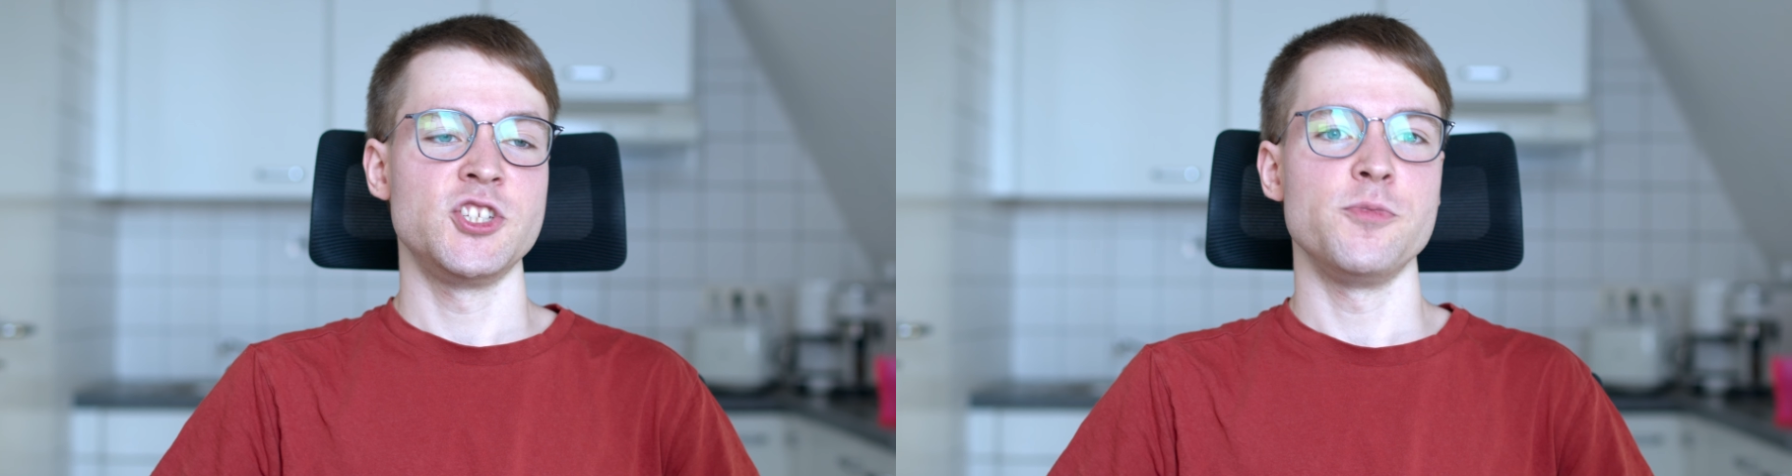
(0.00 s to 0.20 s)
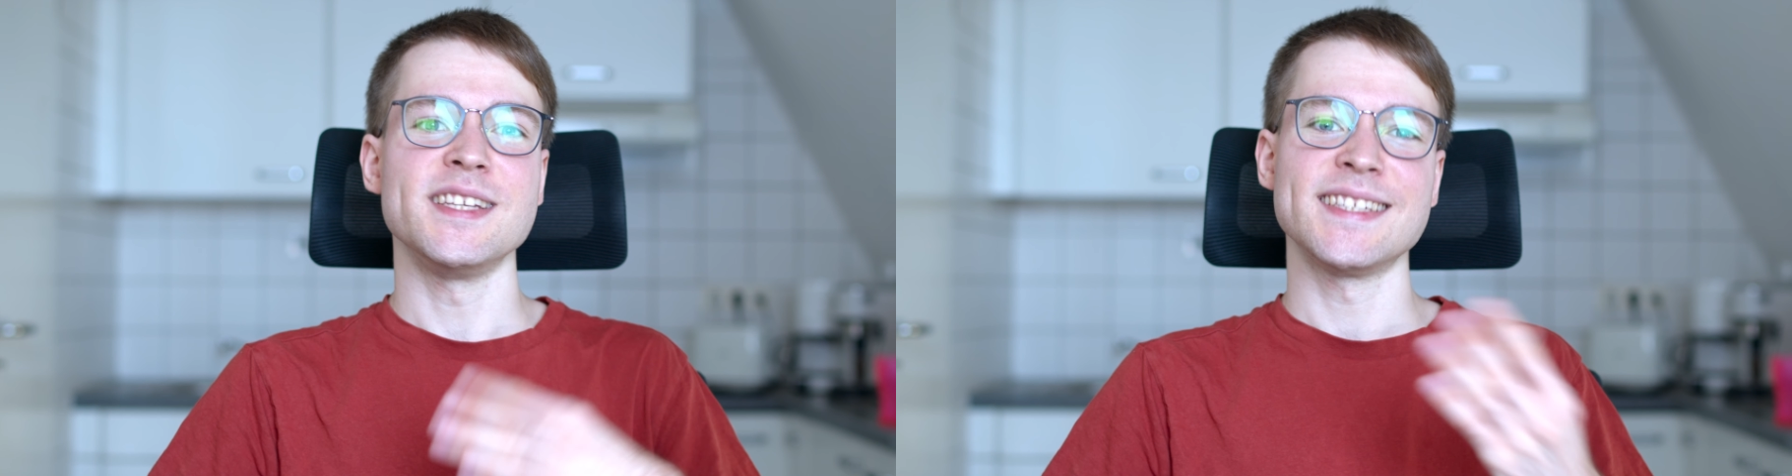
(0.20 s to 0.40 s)

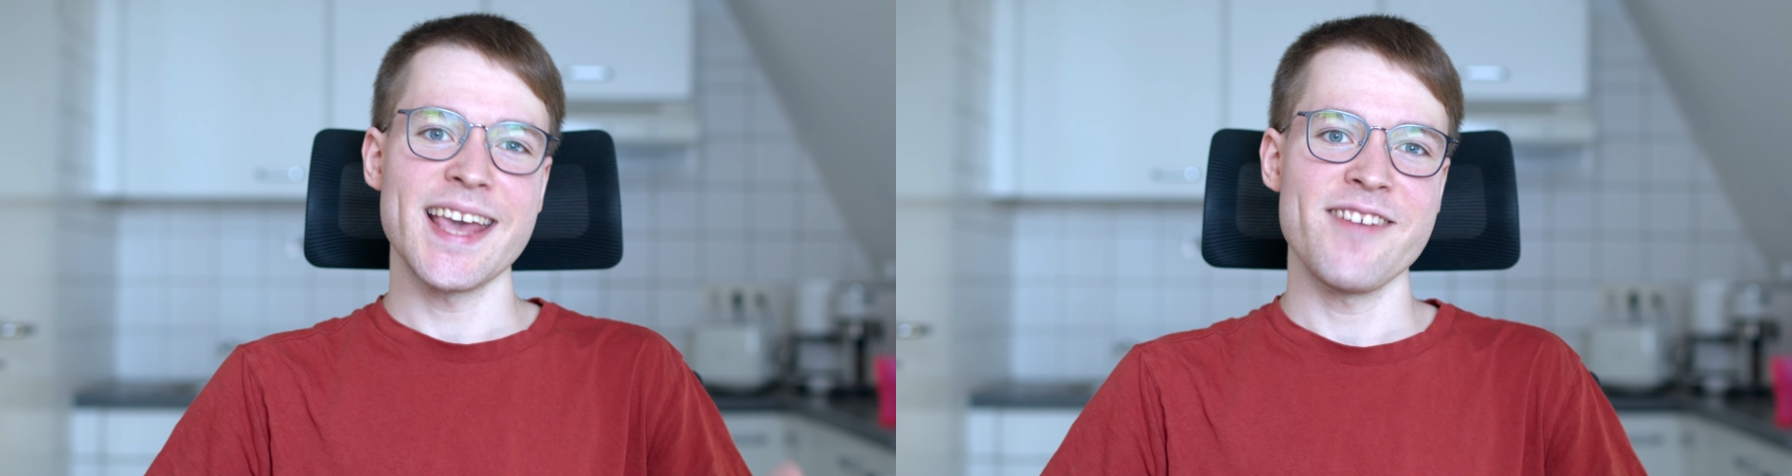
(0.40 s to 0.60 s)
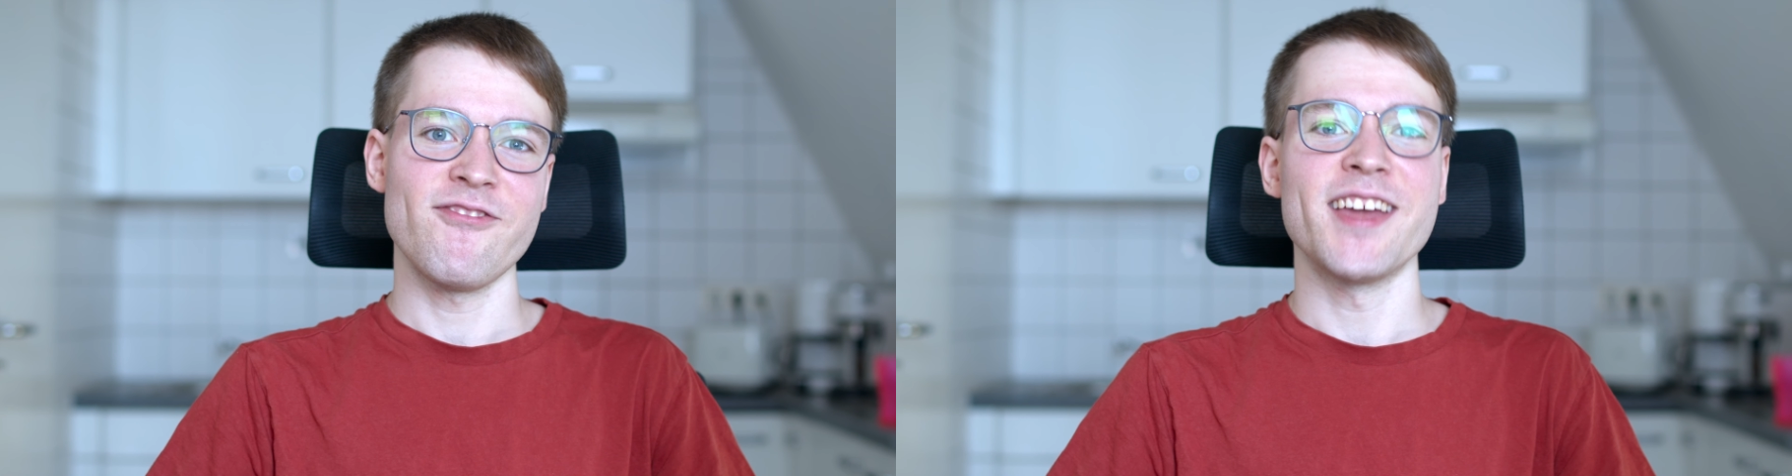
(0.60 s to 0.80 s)
to be
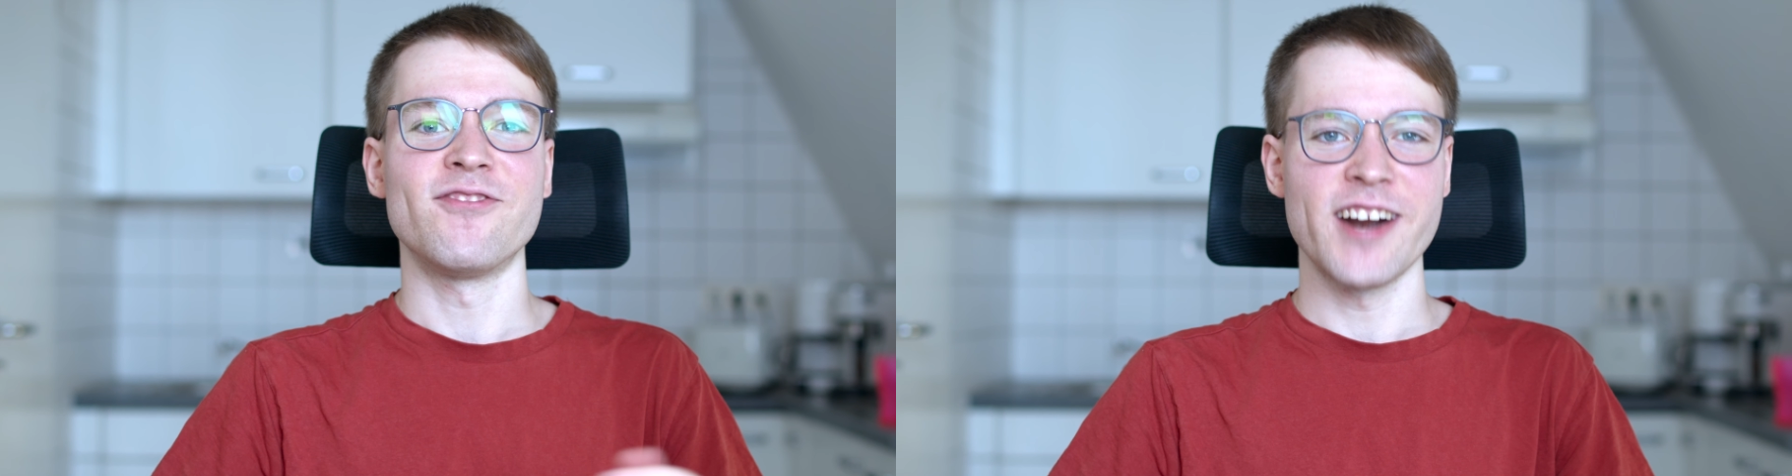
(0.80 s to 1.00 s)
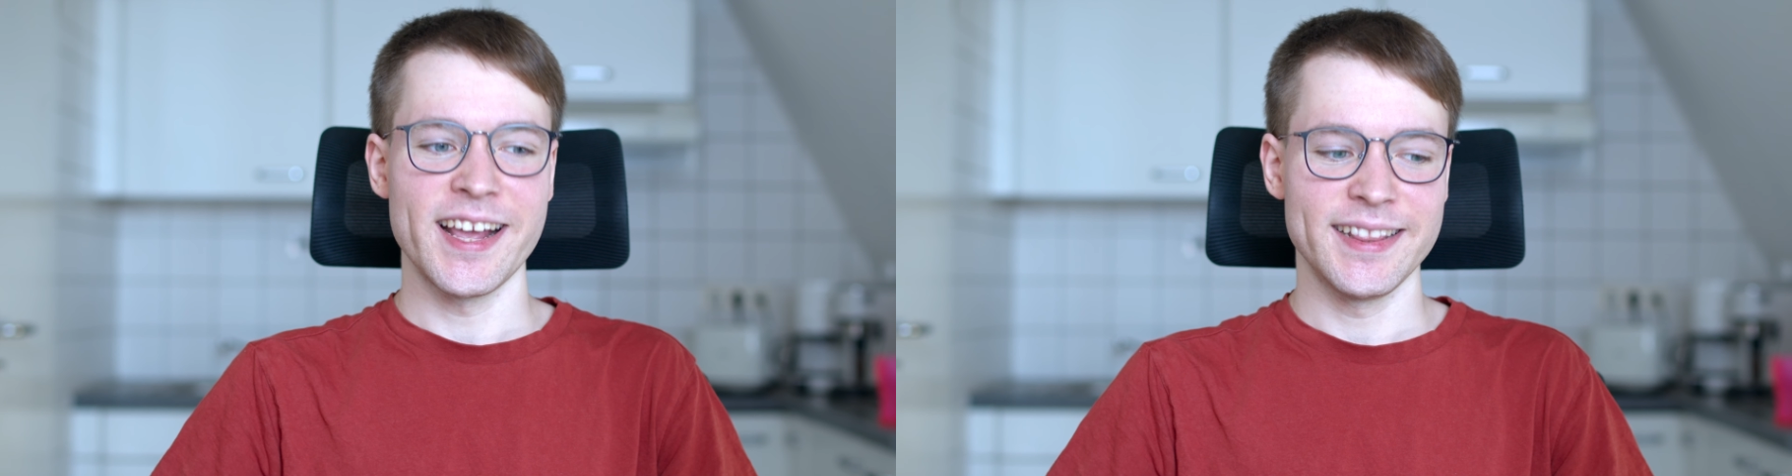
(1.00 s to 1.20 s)
safe and
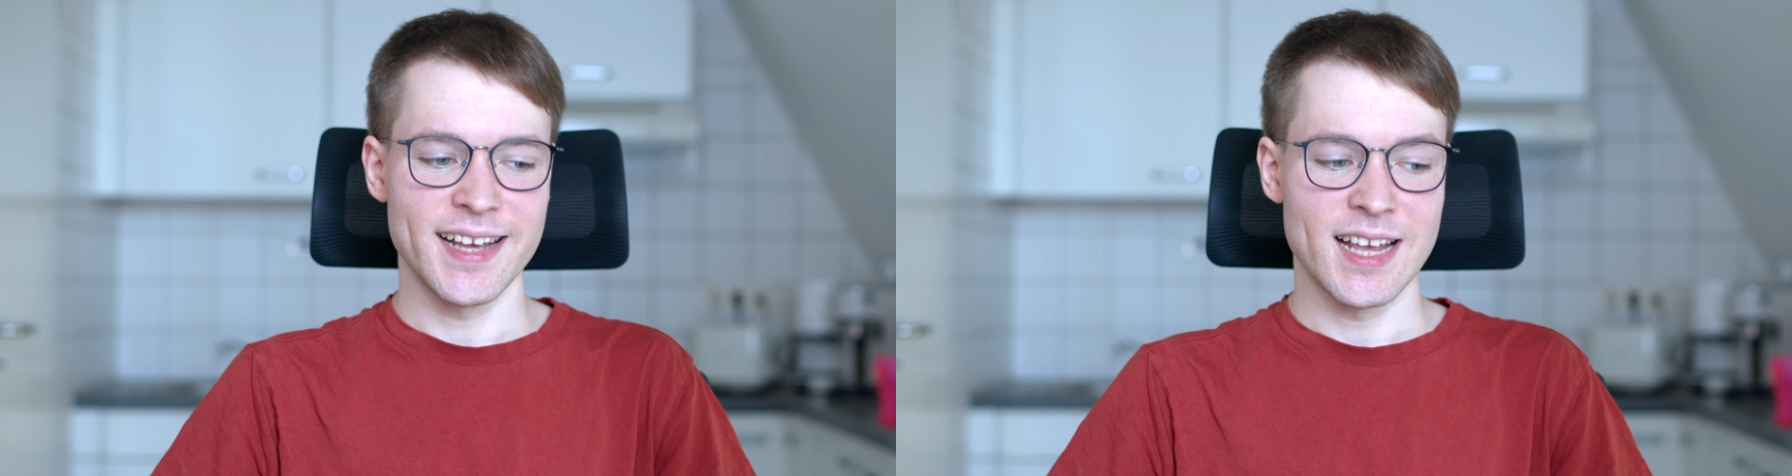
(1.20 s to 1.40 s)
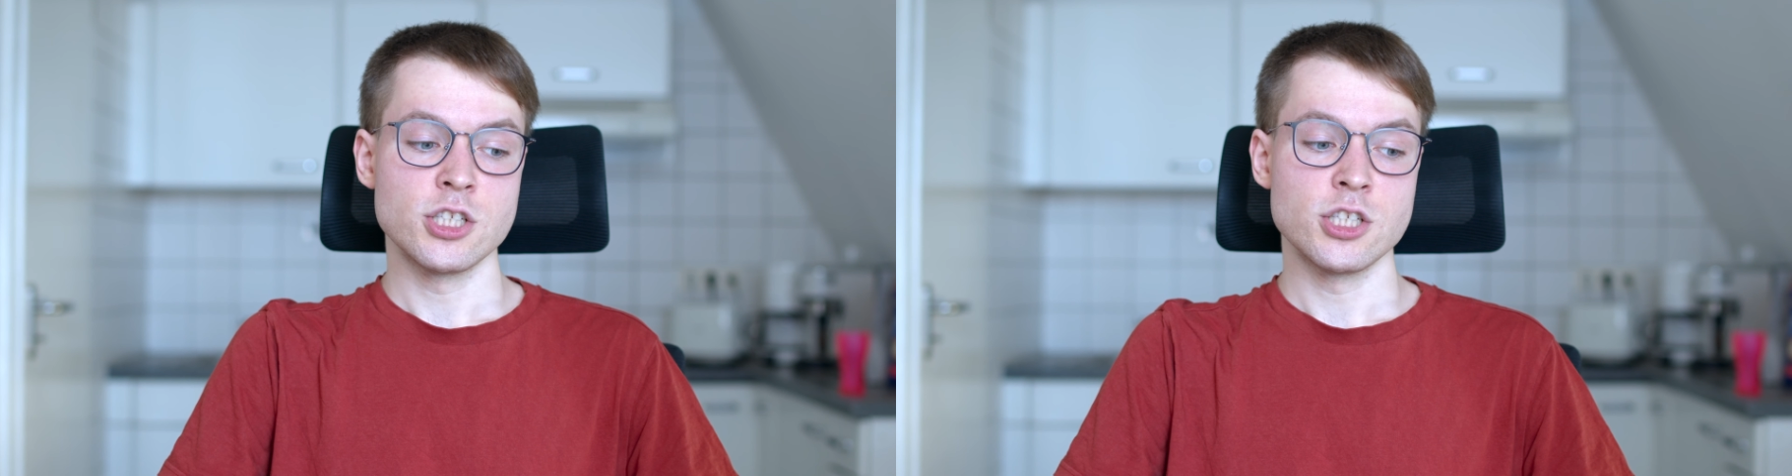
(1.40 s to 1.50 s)
friendly,